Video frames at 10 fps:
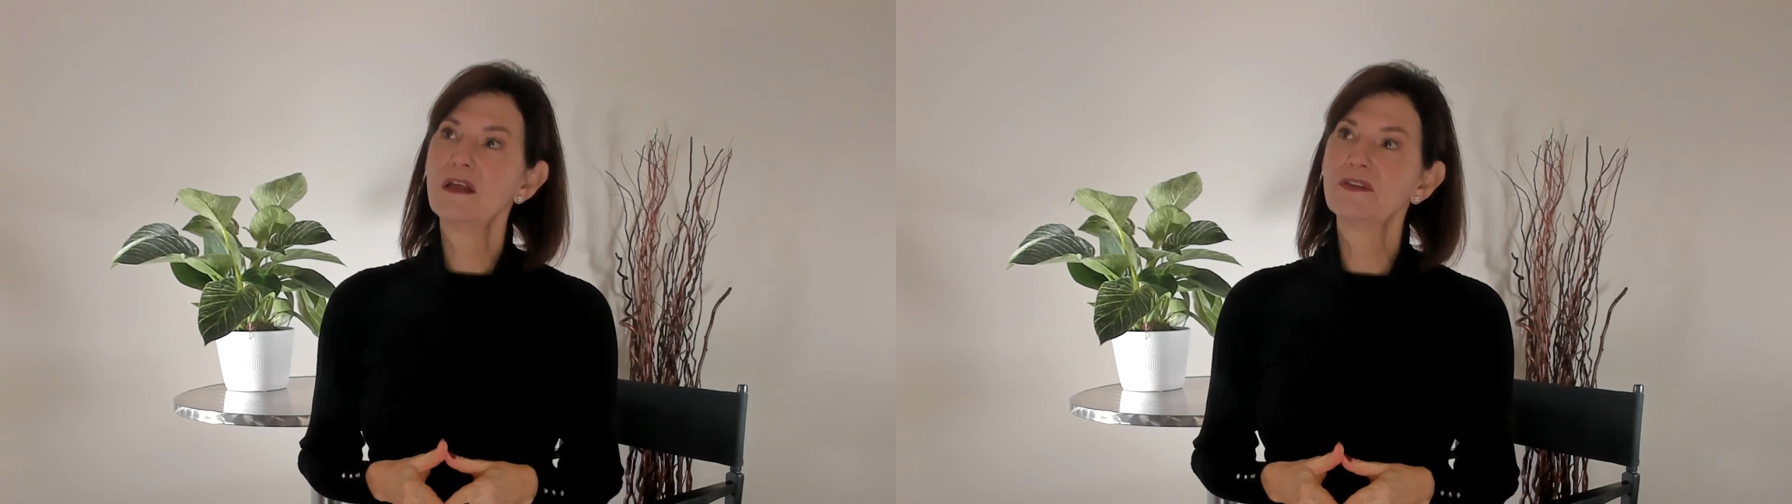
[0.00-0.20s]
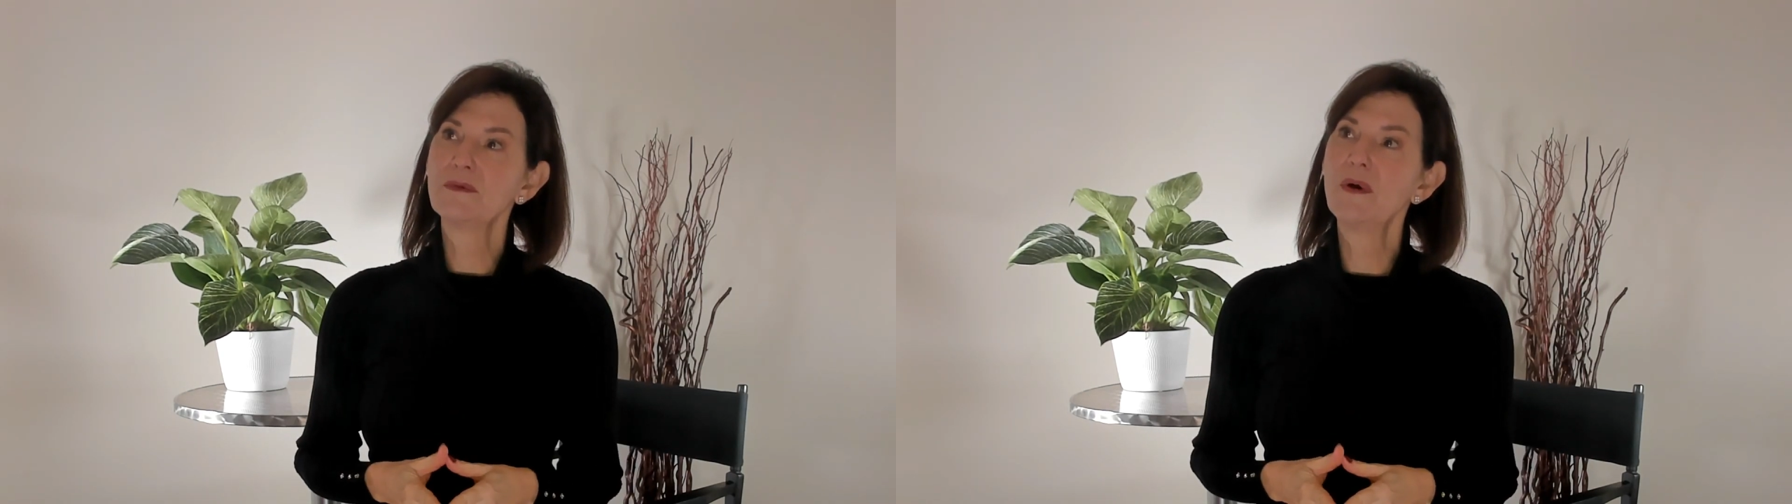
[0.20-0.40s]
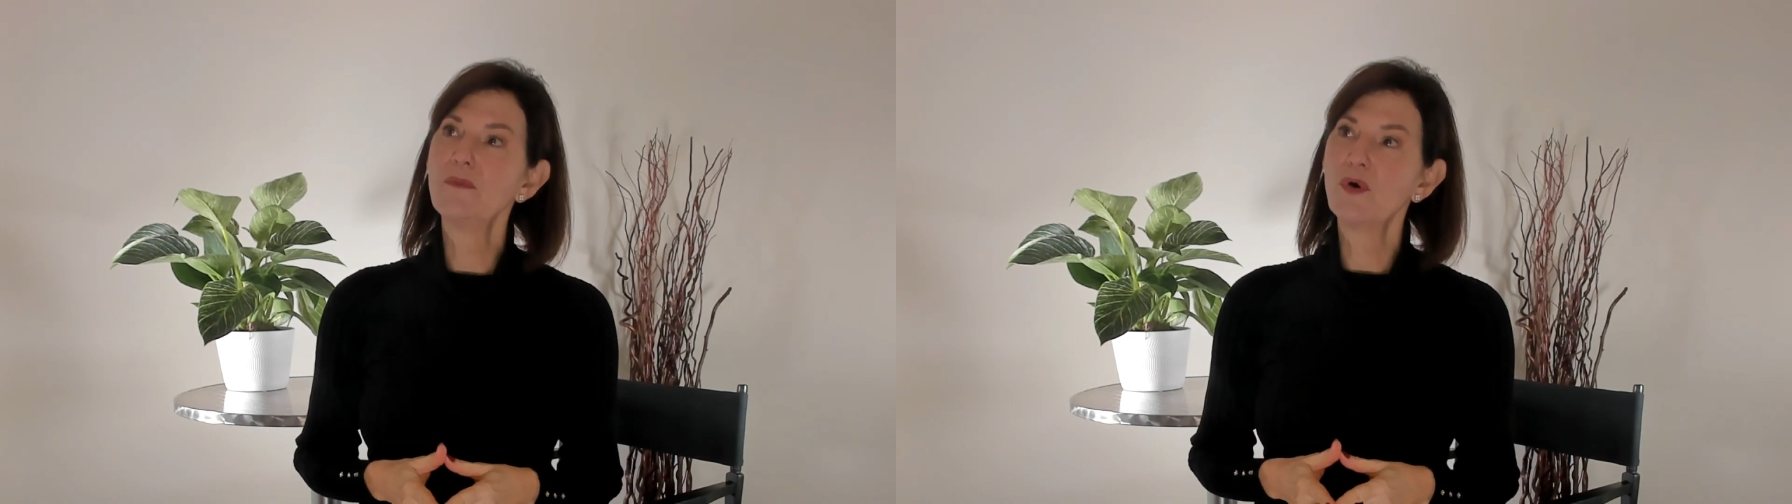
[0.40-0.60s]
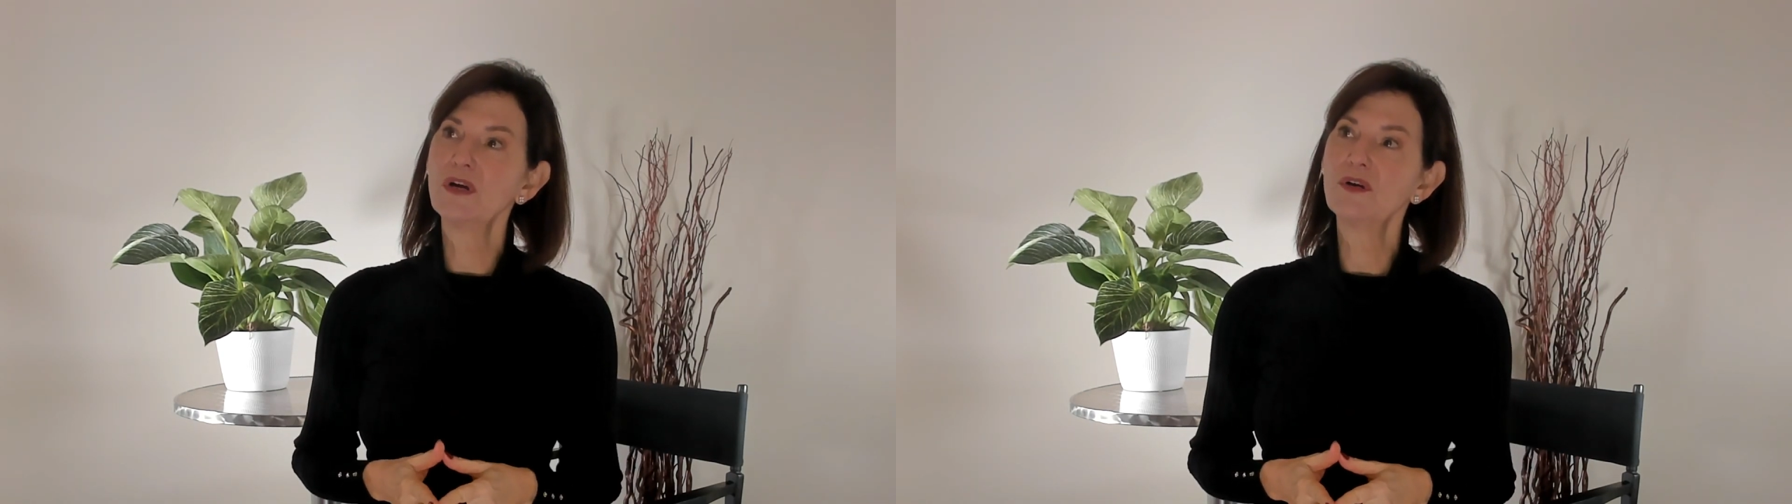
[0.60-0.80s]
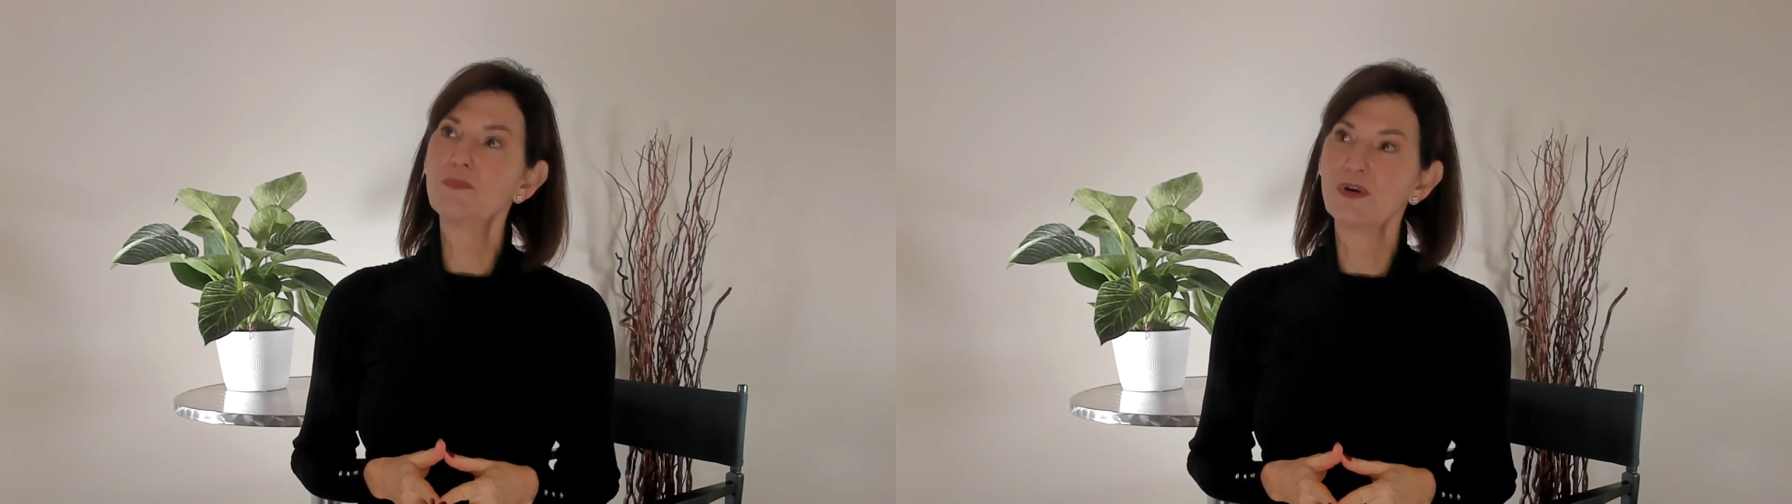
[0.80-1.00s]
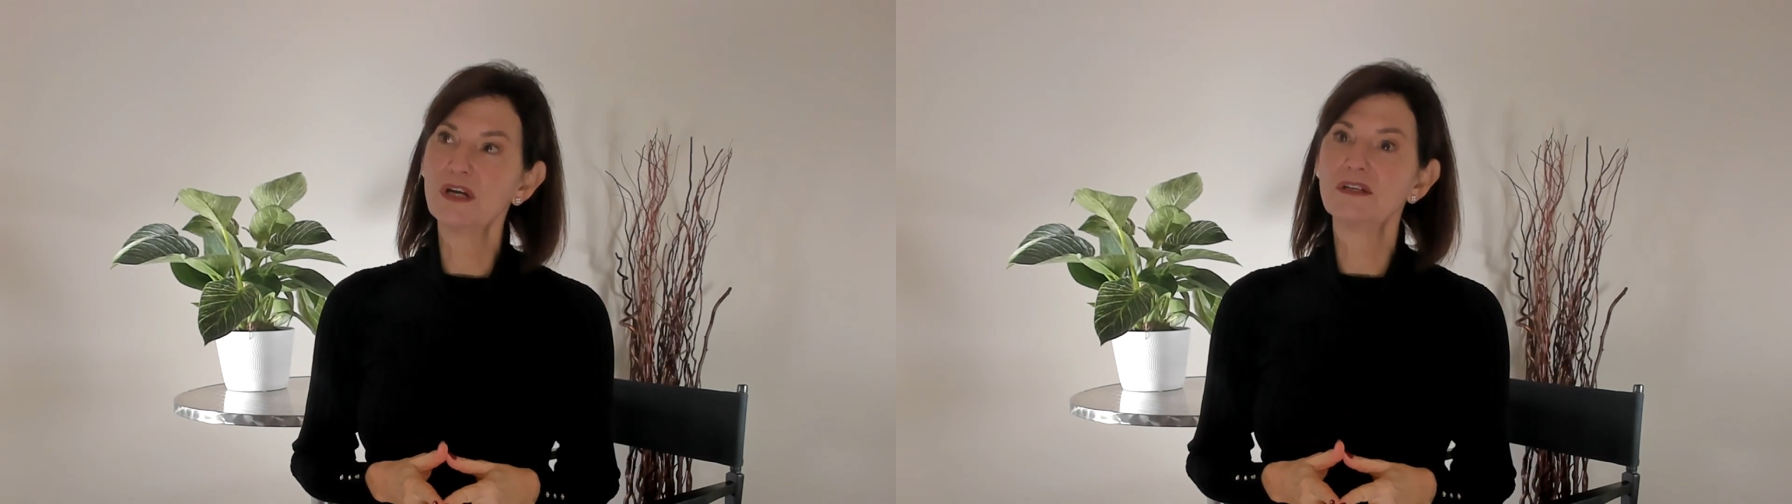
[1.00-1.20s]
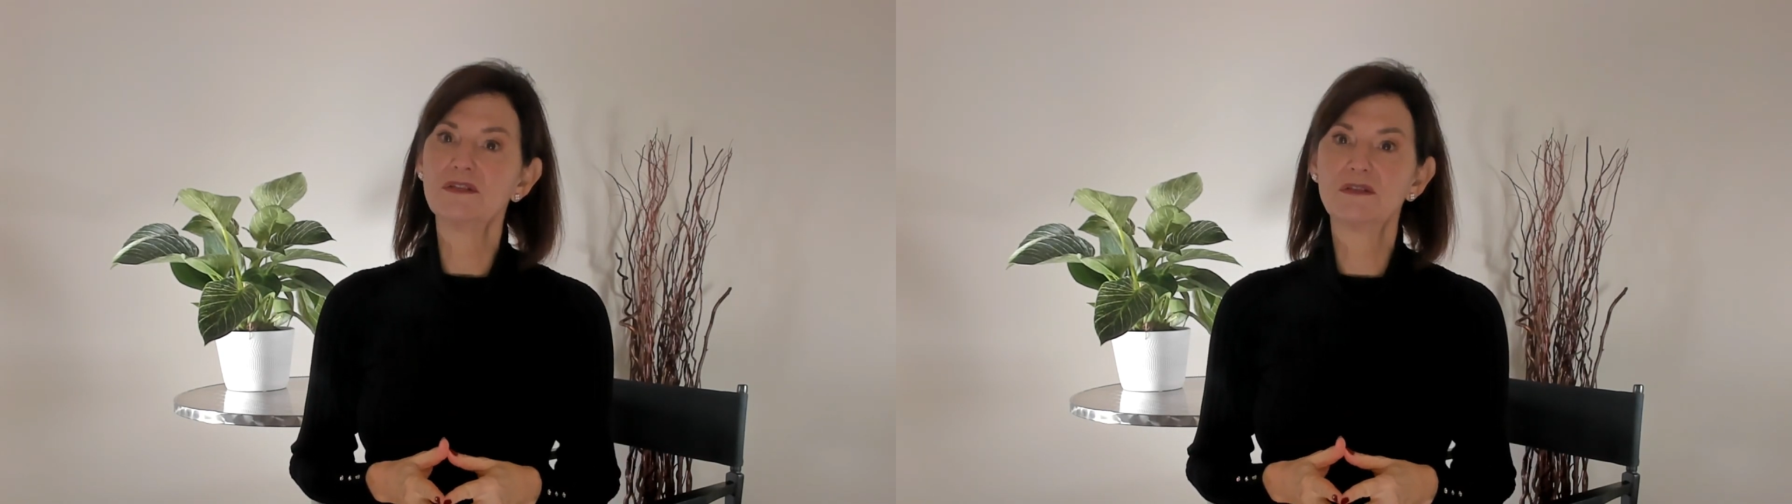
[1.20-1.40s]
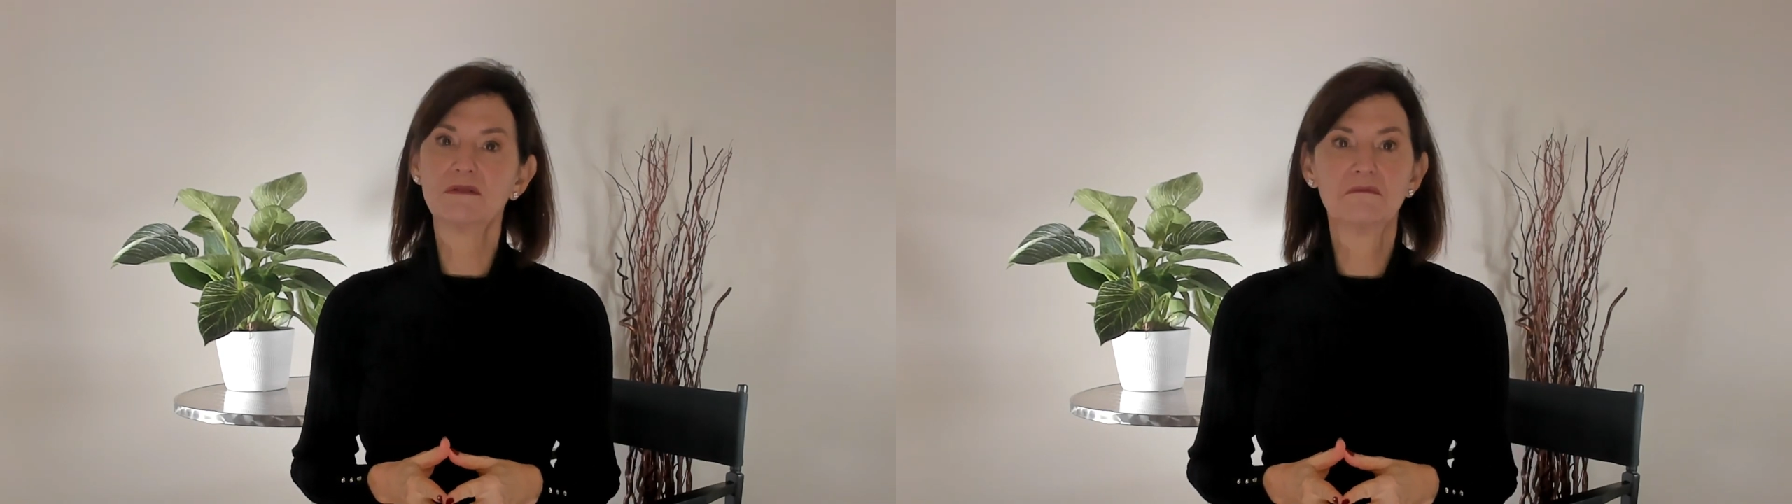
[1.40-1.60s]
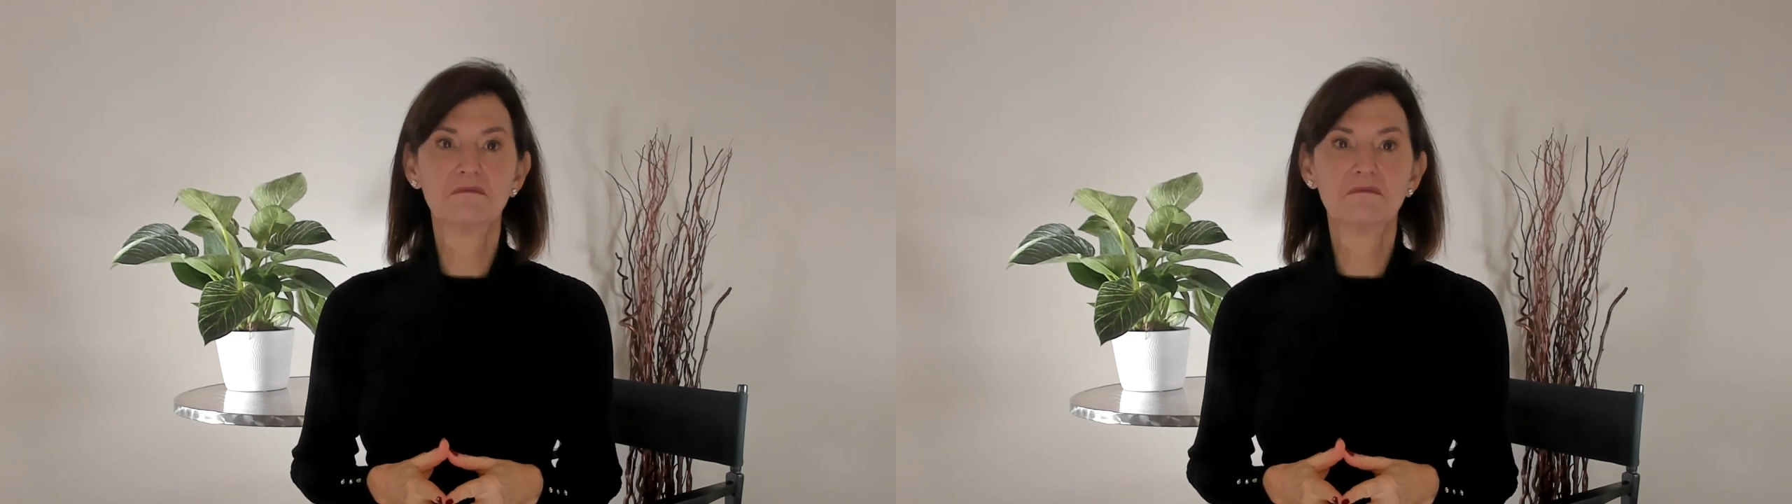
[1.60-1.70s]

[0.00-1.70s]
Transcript: the Memorial Bridge.